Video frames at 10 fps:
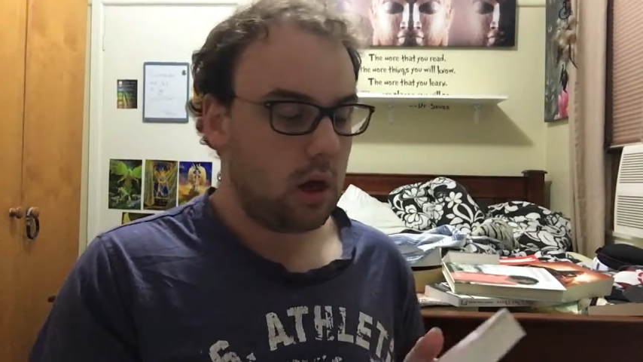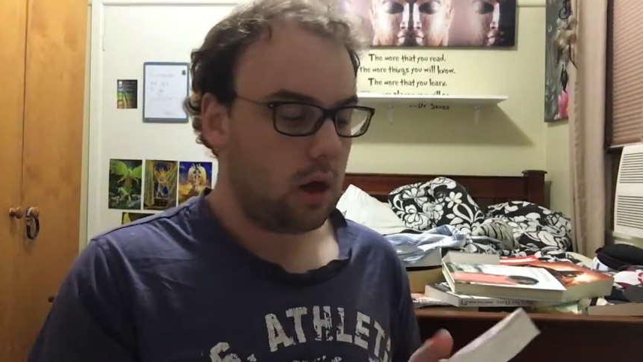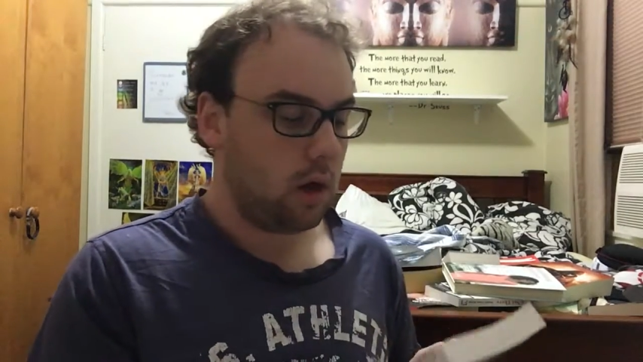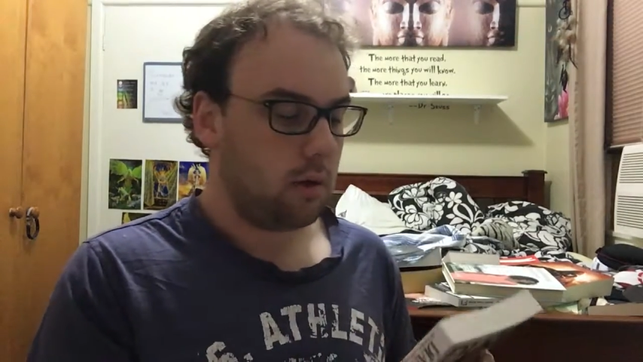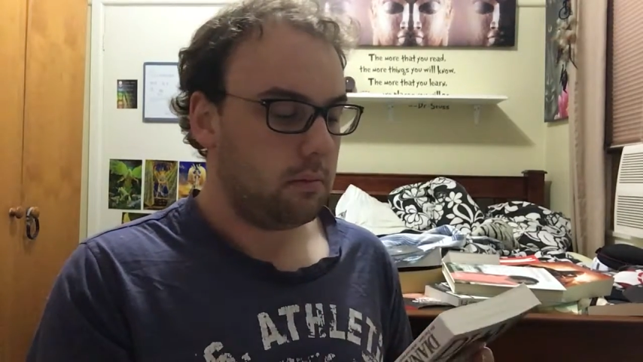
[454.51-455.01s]

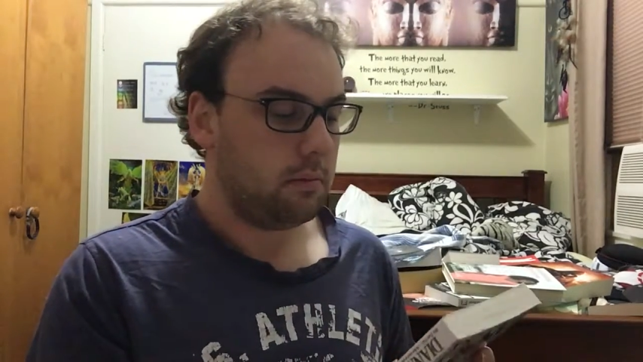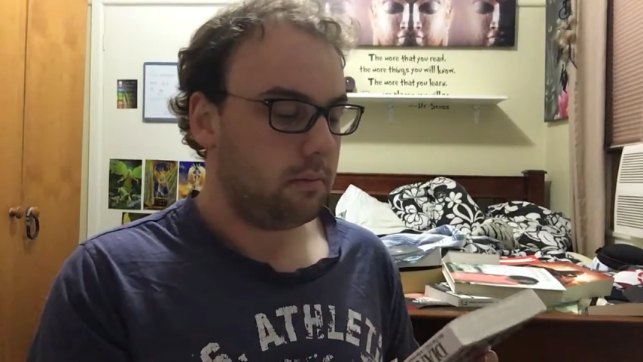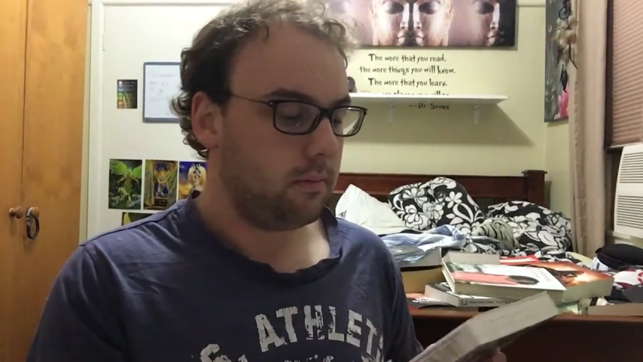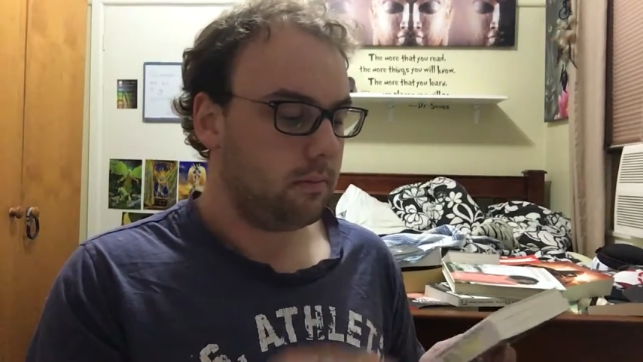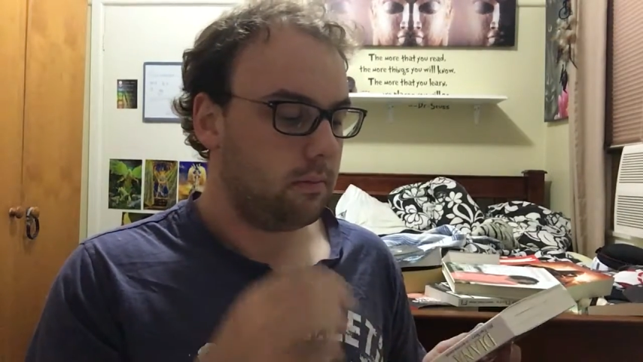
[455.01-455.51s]

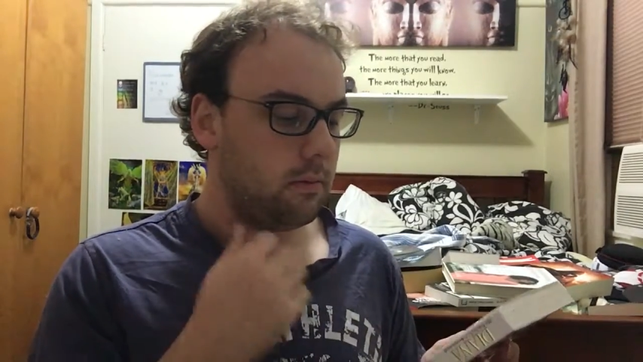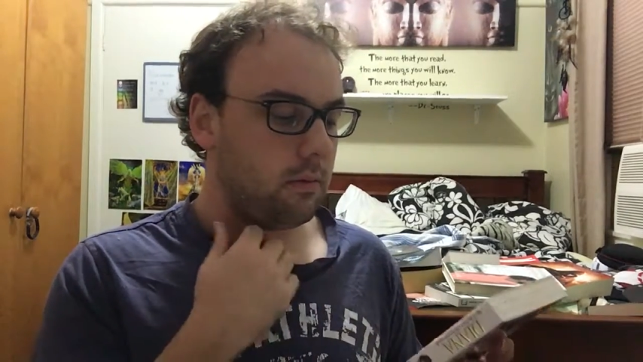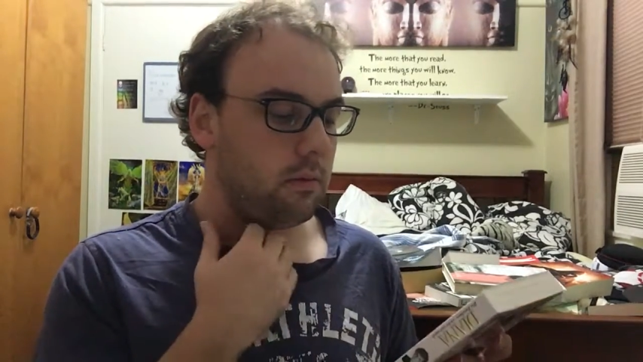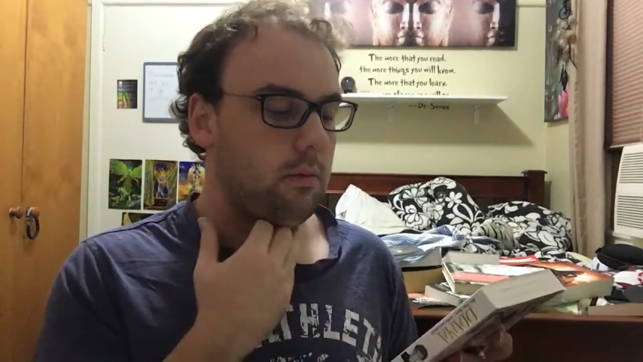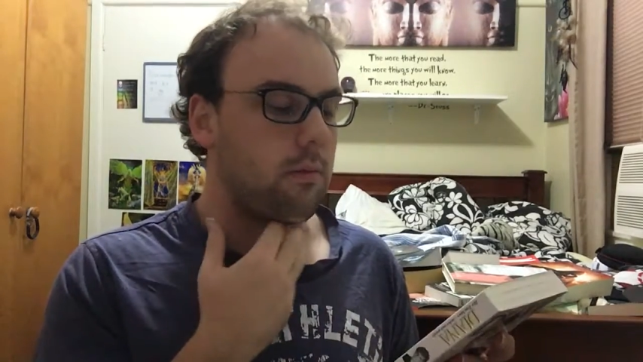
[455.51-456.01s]

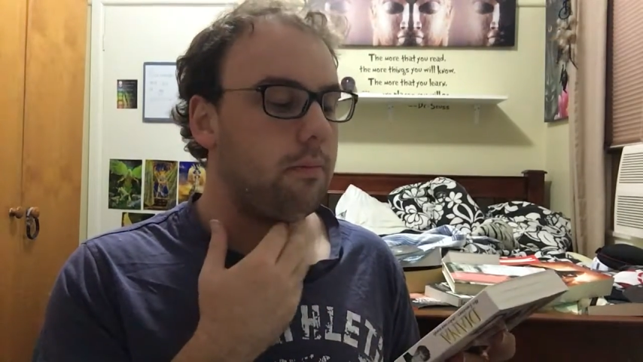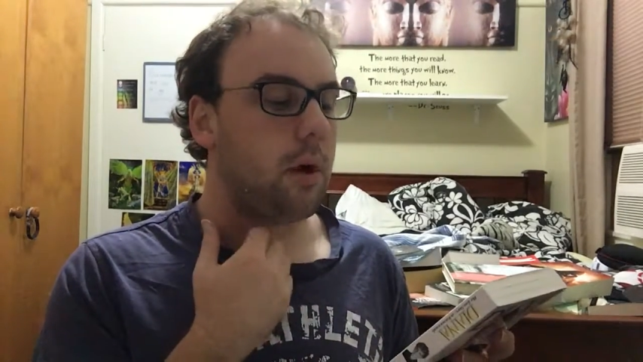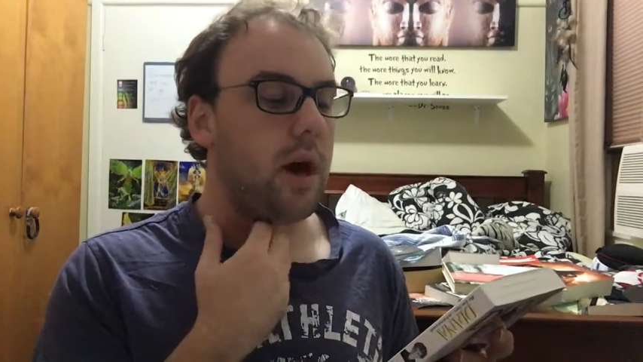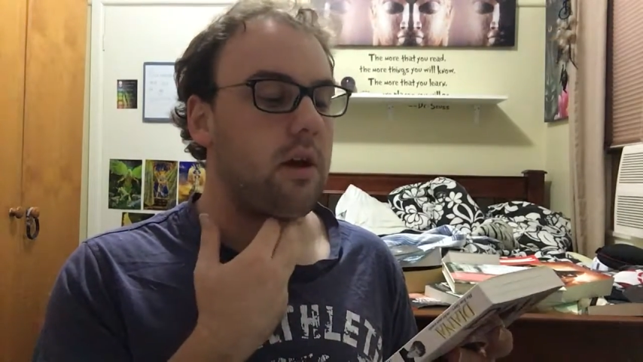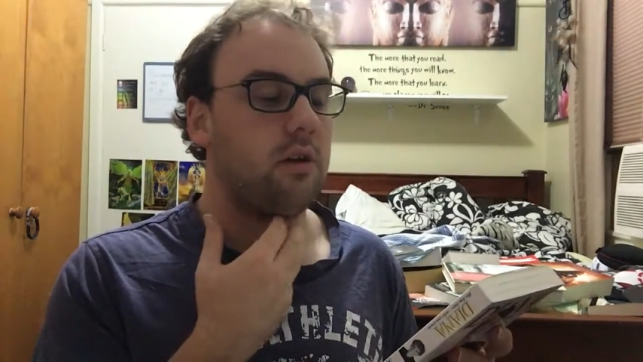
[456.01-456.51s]

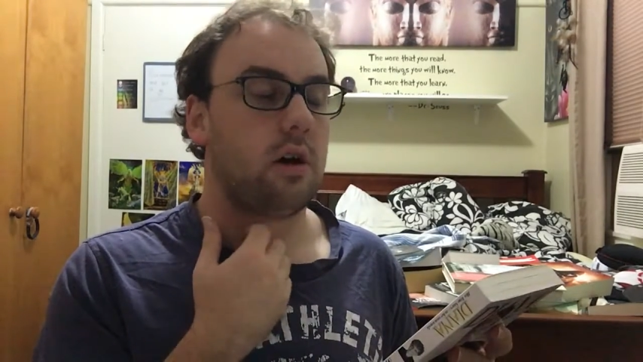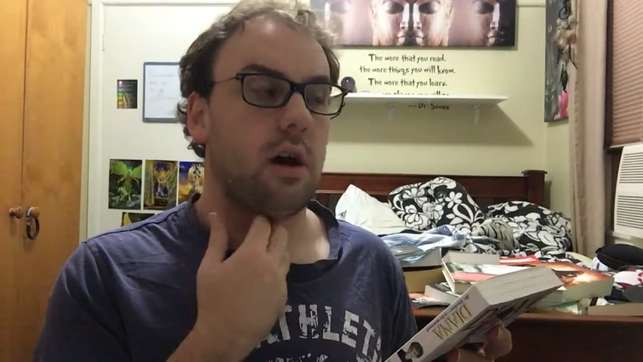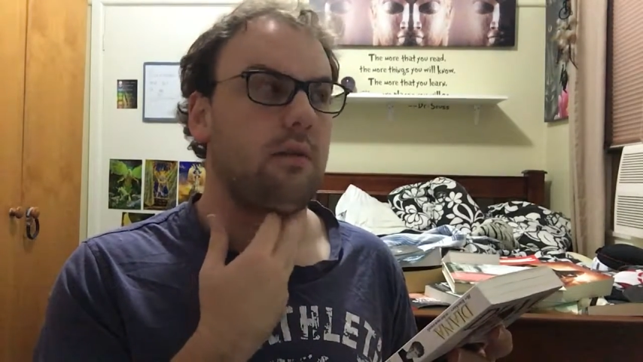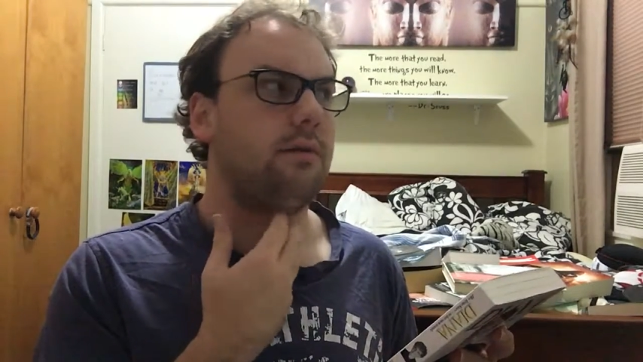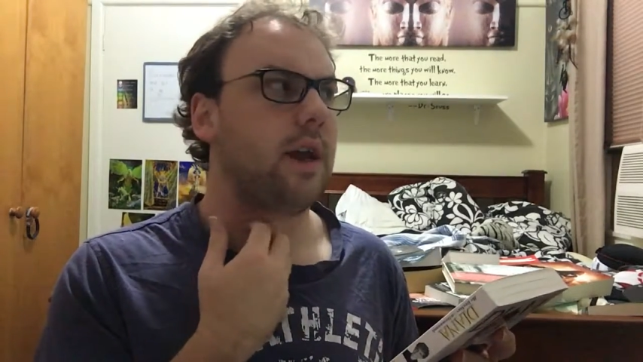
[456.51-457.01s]
by an
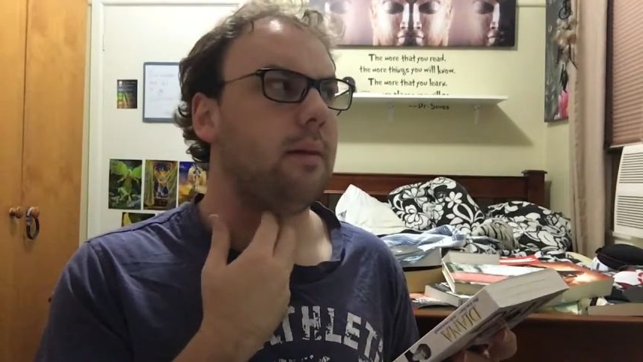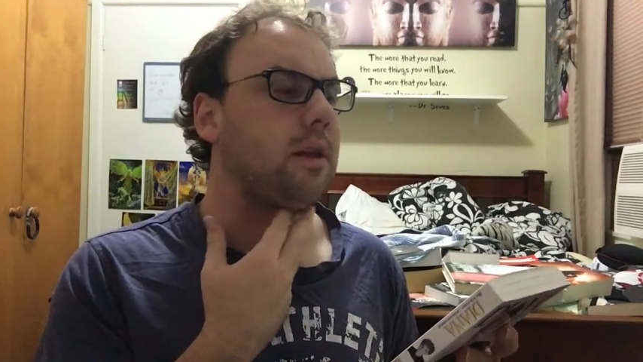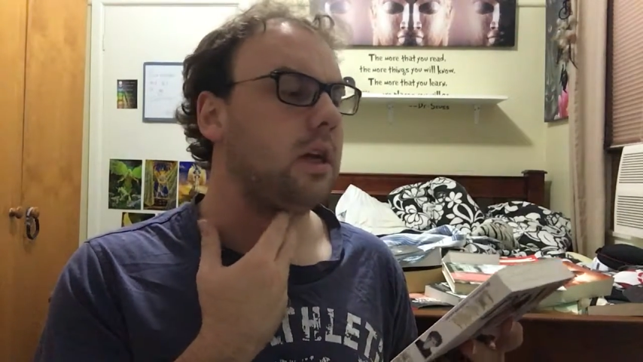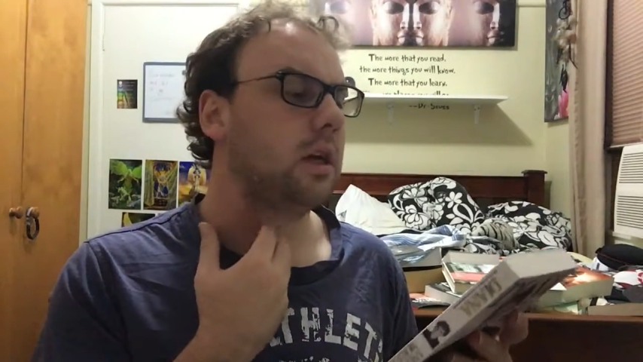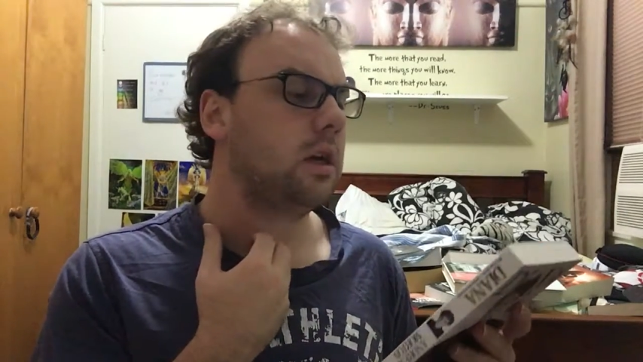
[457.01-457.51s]
entire
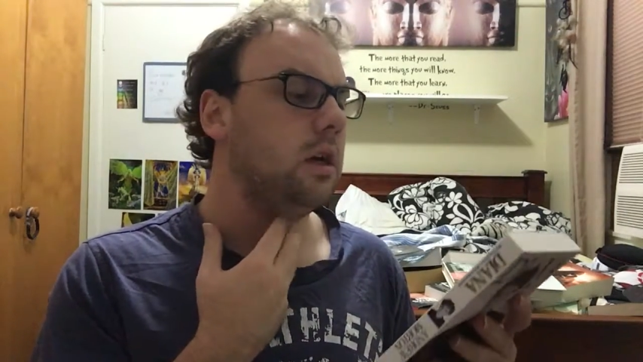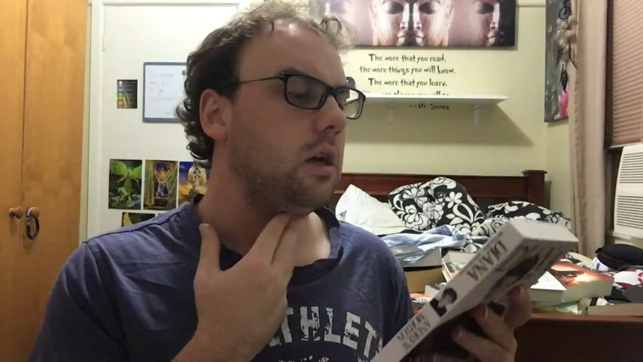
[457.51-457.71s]
family.